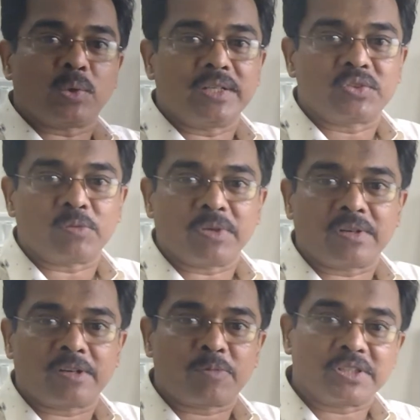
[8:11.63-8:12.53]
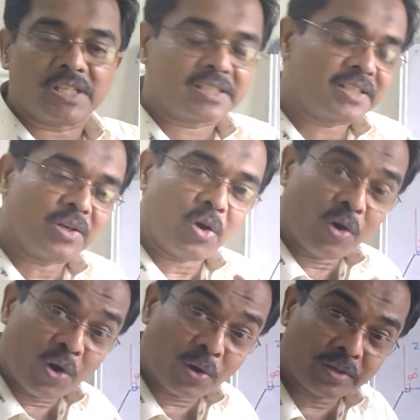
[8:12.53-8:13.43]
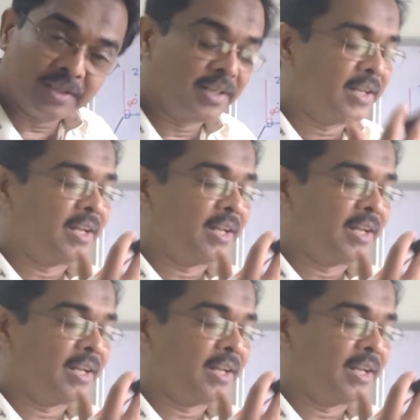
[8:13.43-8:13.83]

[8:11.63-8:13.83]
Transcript: isometric projection, or